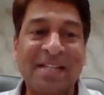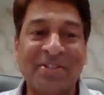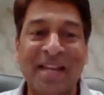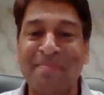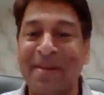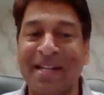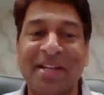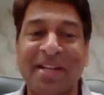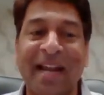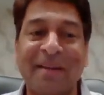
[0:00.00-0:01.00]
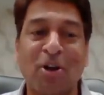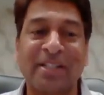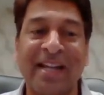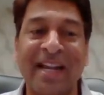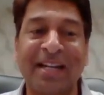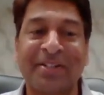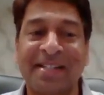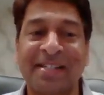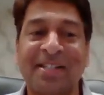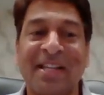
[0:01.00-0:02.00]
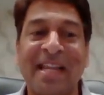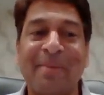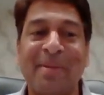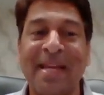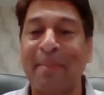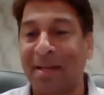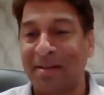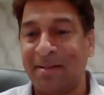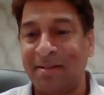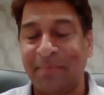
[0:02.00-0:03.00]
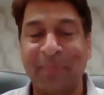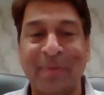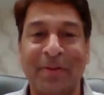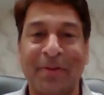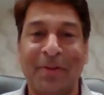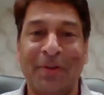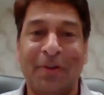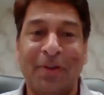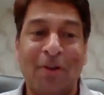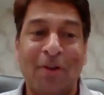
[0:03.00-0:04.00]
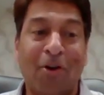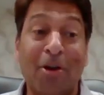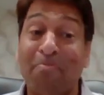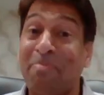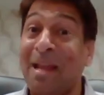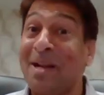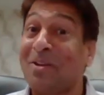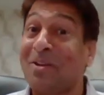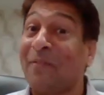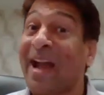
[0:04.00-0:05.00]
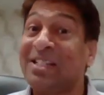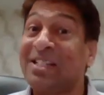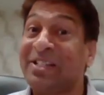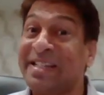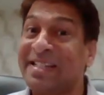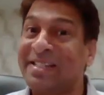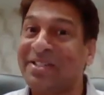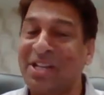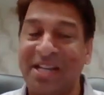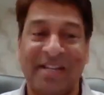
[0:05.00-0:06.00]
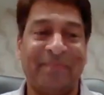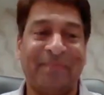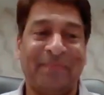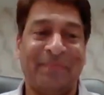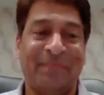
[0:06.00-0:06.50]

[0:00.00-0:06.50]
Please tell me in a chat box, interest is leviable on payment of IGST.